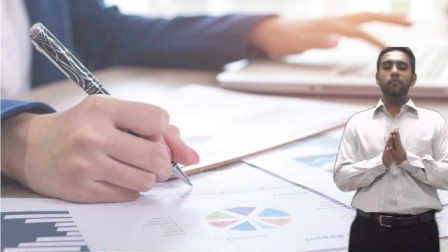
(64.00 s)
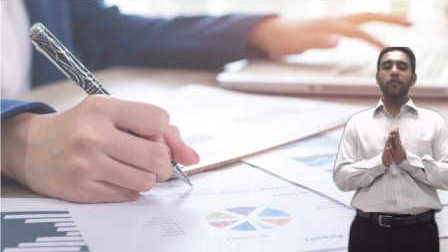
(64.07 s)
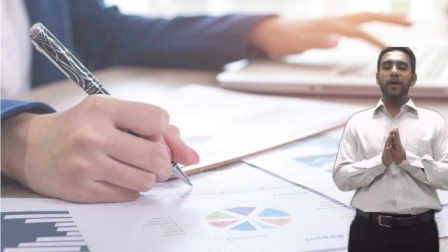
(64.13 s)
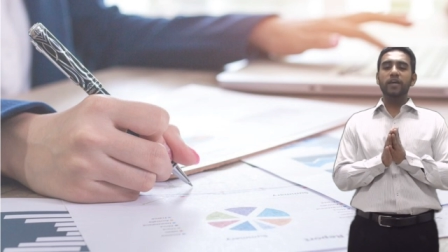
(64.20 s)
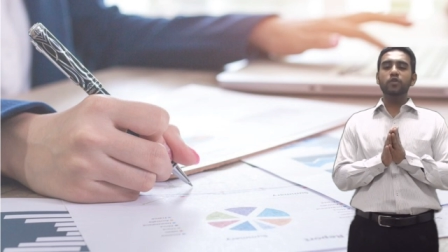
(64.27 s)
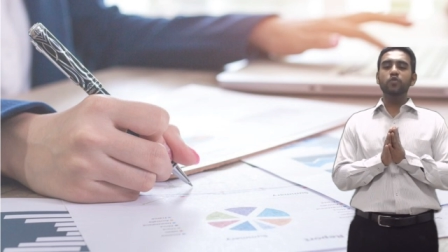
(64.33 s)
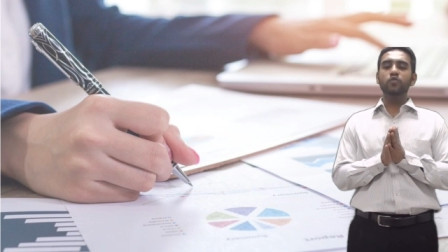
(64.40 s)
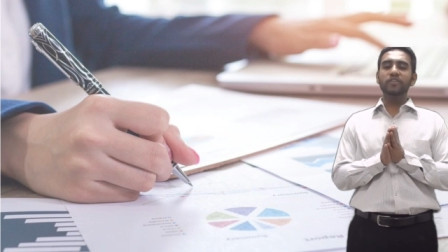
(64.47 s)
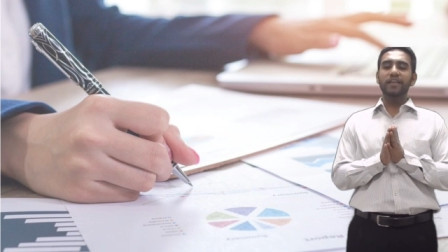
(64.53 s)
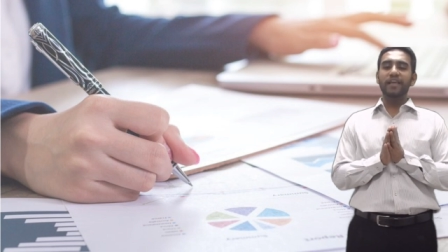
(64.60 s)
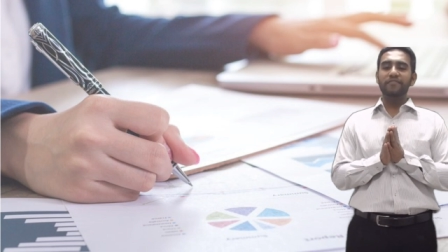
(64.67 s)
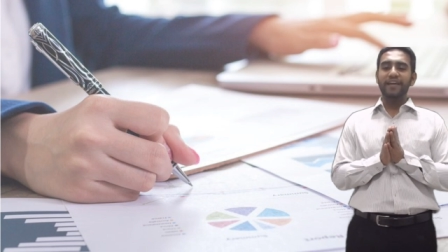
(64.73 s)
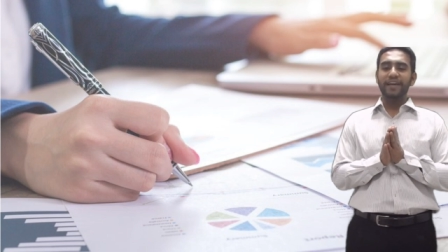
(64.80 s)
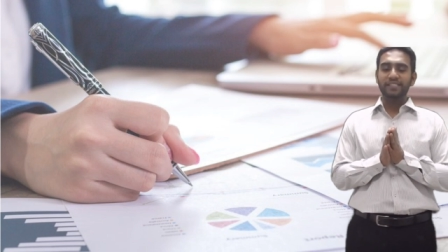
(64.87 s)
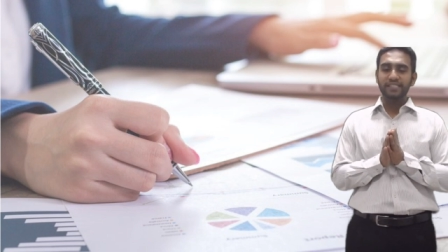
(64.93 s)
where you will
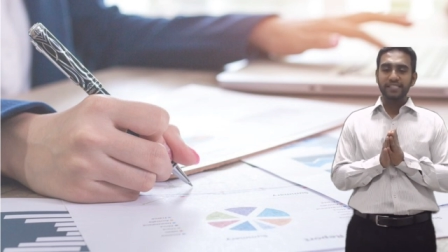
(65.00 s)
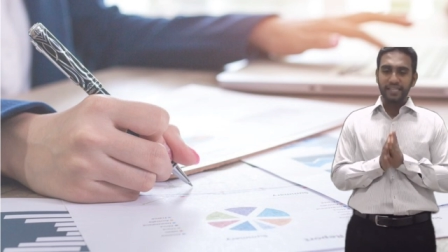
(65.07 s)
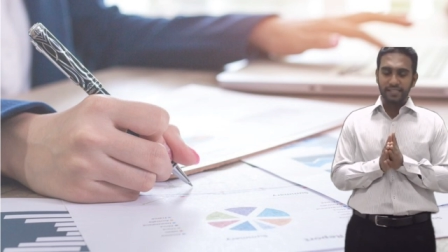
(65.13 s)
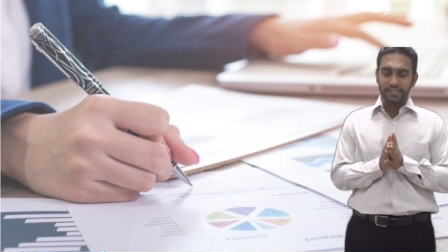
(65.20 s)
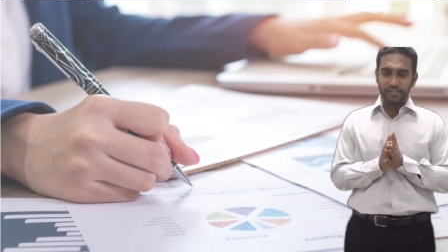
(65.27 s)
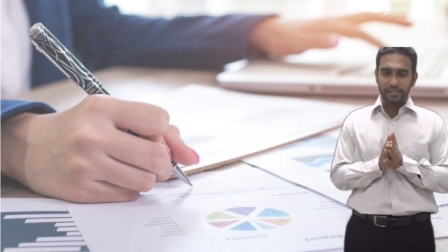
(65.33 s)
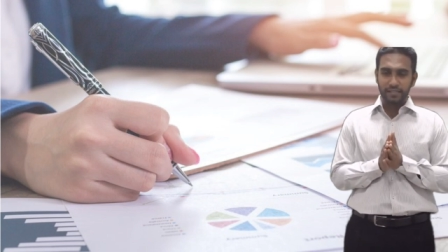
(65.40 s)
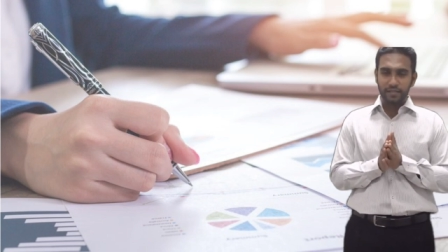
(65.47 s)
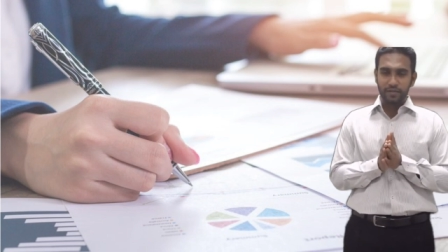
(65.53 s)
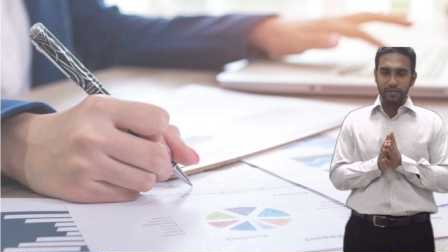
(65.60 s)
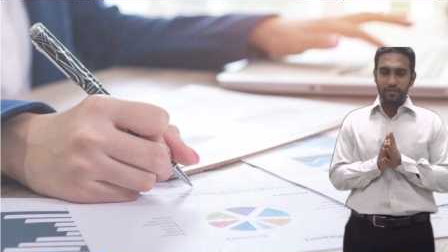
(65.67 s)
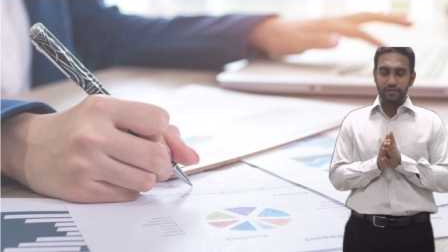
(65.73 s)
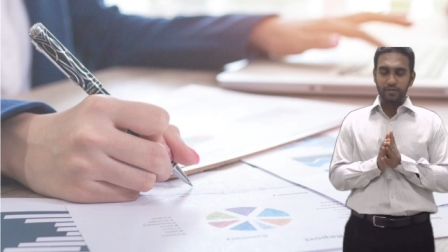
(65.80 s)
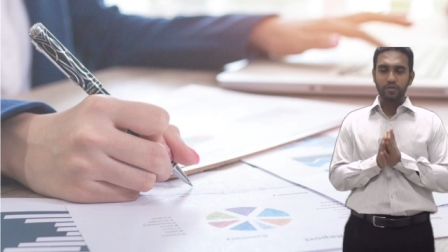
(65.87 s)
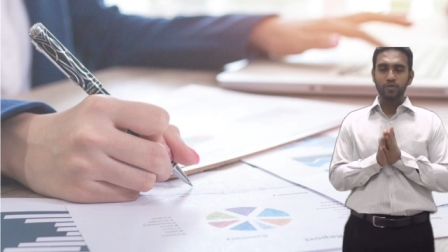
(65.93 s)
have access
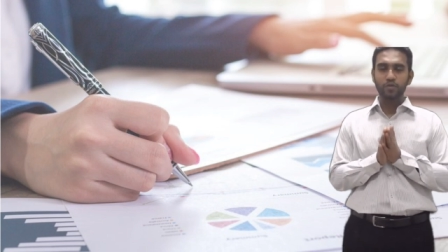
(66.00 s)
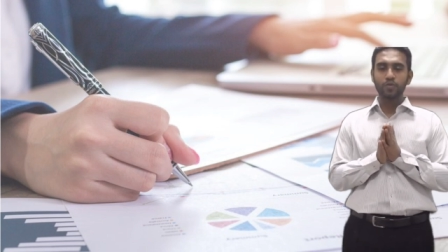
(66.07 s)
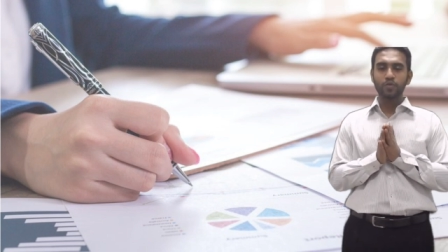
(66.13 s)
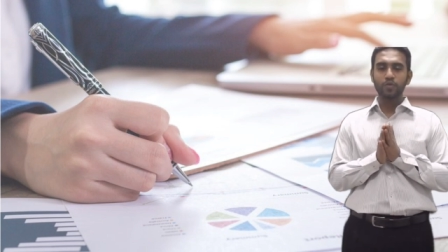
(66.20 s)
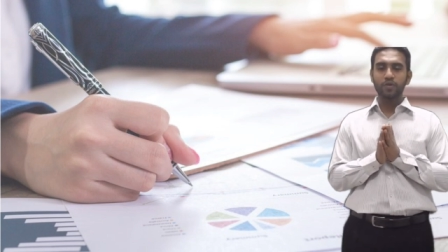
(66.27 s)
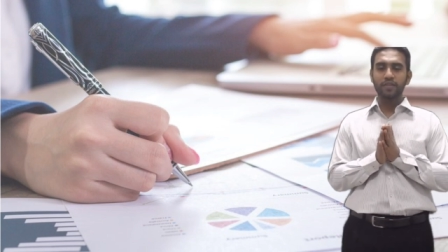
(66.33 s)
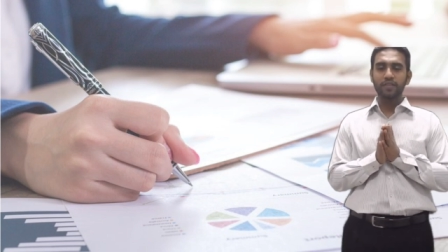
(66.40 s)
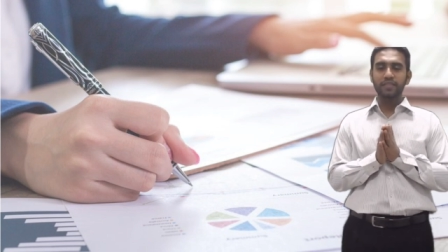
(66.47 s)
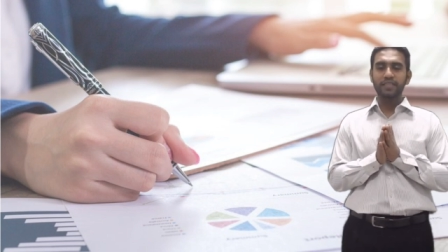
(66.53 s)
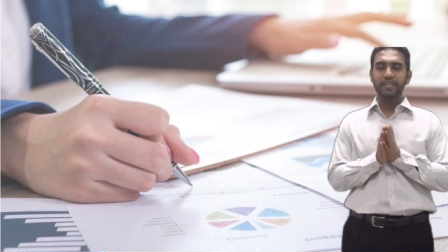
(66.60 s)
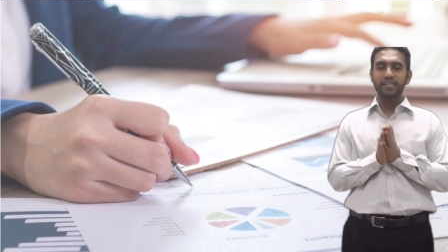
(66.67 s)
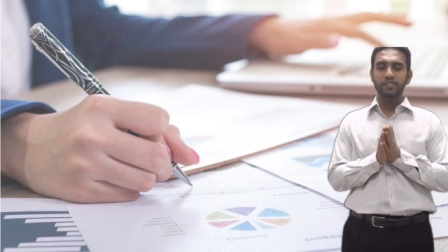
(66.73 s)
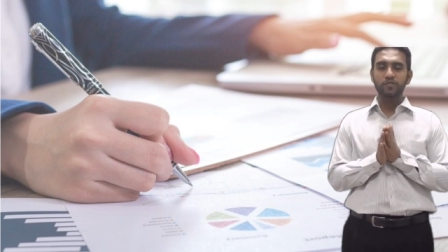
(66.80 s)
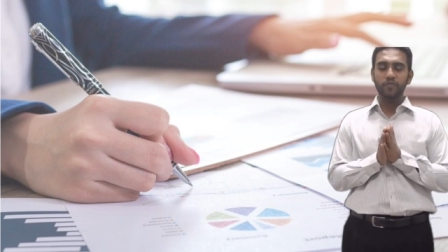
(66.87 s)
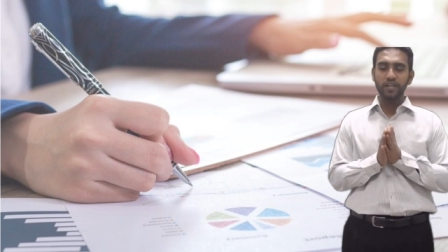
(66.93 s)
to
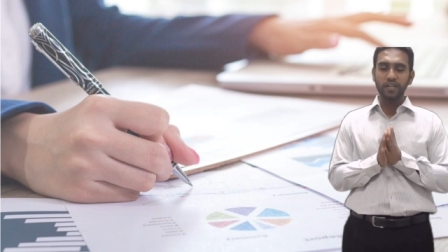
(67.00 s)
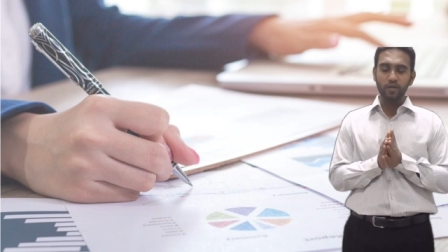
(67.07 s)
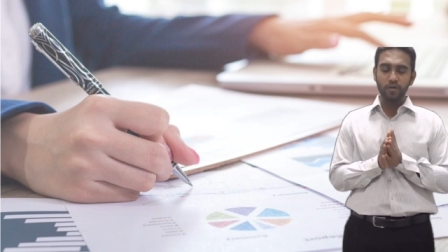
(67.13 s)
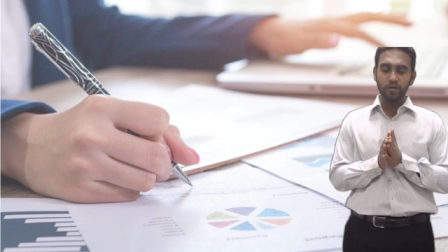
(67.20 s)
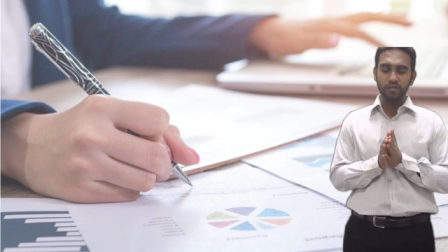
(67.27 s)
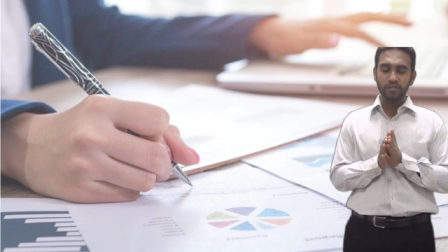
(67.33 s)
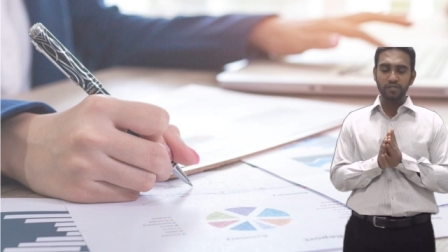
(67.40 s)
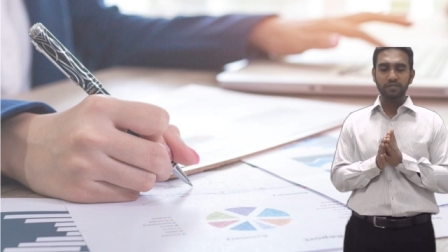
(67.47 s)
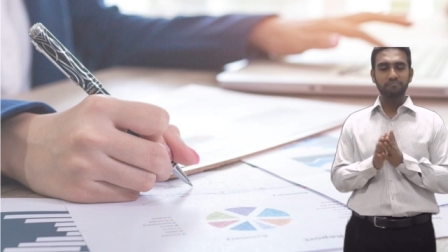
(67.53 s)
these videos